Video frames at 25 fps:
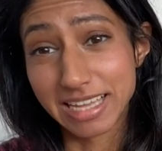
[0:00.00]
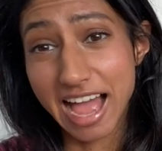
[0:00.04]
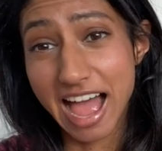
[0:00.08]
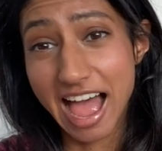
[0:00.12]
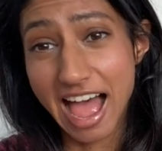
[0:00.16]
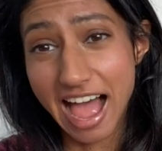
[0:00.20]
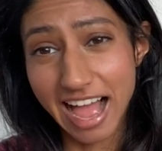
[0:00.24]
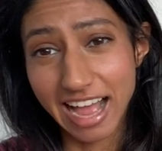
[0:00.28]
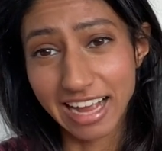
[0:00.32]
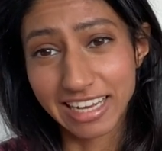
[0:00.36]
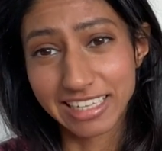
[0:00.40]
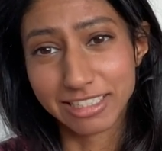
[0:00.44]

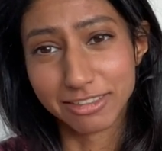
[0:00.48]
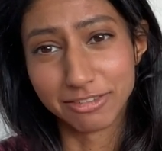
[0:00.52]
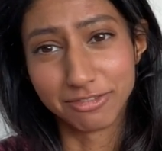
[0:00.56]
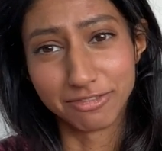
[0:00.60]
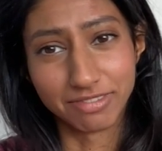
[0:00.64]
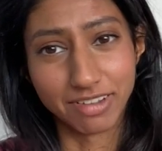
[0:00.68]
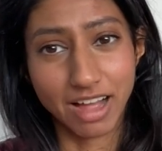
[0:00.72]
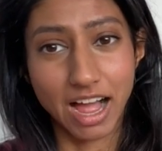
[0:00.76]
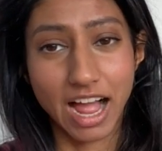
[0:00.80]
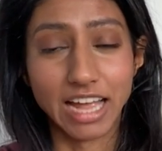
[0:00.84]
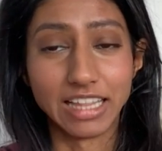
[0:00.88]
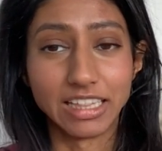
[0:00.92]
act of
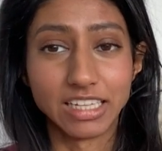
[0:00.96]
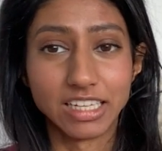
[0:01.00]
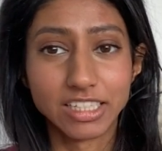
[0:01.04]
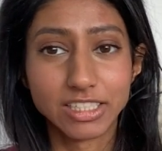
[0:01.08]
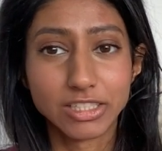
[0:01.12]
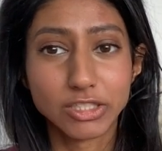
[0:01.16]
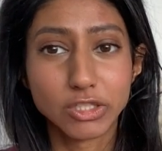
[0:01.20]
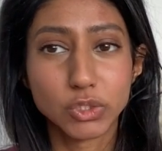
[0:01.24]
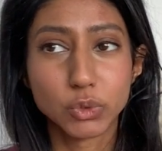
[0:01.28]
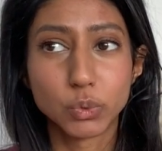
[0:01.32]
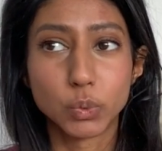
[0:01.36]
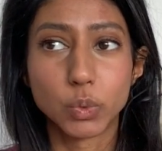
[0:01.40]

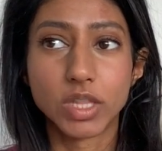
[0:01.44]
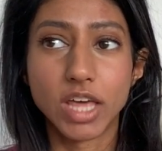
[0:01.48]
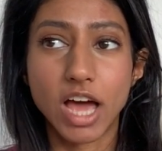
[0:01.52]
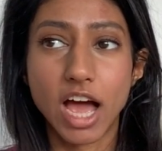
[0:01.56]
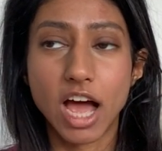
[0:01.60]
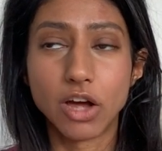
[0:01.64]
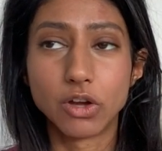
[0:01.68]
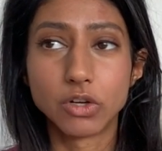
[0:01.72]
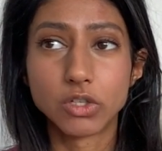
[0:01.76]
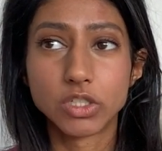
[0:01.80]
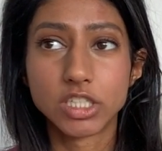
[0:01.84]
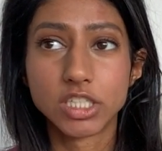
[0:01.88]
violence
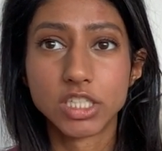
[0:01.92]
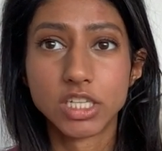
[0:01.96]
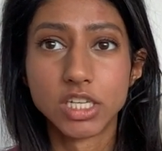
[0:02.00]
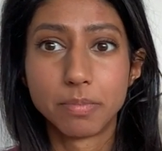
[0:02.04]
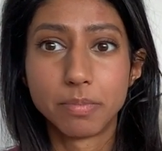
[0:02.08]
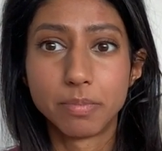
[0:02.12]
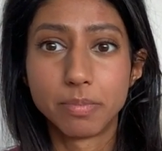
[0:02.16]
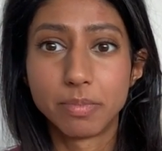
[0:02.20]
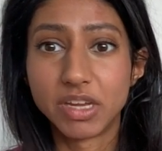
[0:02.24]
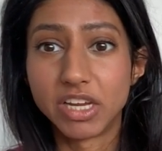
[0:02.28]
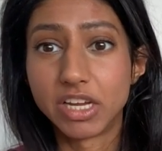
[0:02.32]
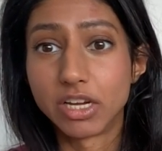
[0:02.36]
without
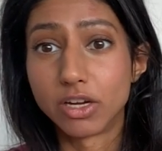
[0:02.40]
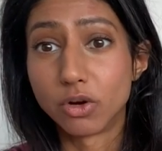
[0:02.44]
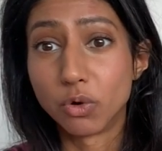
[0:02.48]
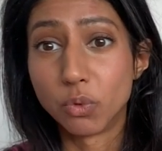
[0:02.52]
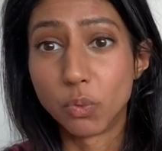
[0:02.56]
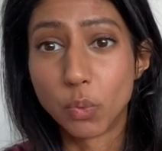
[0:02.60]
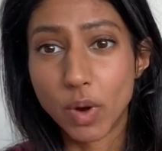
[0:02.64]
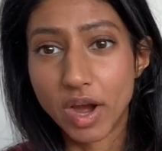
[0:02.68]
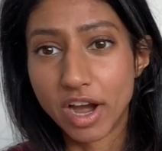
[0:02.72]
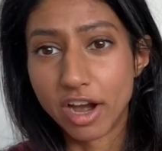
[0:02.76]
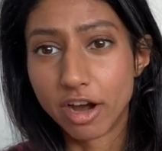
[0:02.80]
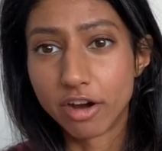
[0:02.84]
being
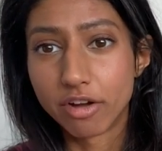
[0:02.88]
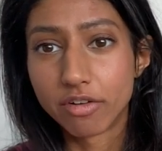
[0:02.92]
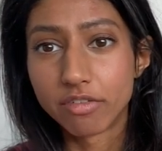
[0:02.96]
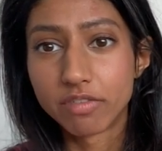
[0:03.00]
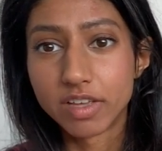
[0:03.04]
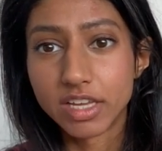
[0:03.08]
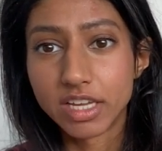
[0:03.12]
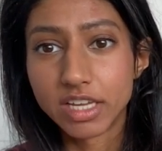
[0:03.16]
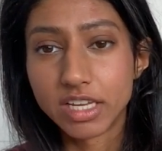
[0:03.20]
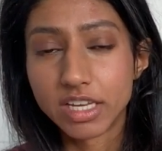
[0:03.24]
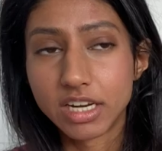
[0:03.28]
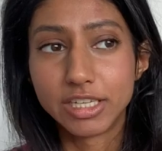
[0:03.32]
aware of
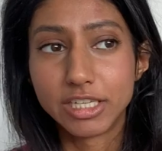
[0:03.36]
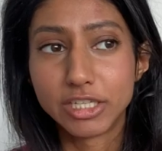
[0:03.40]
it.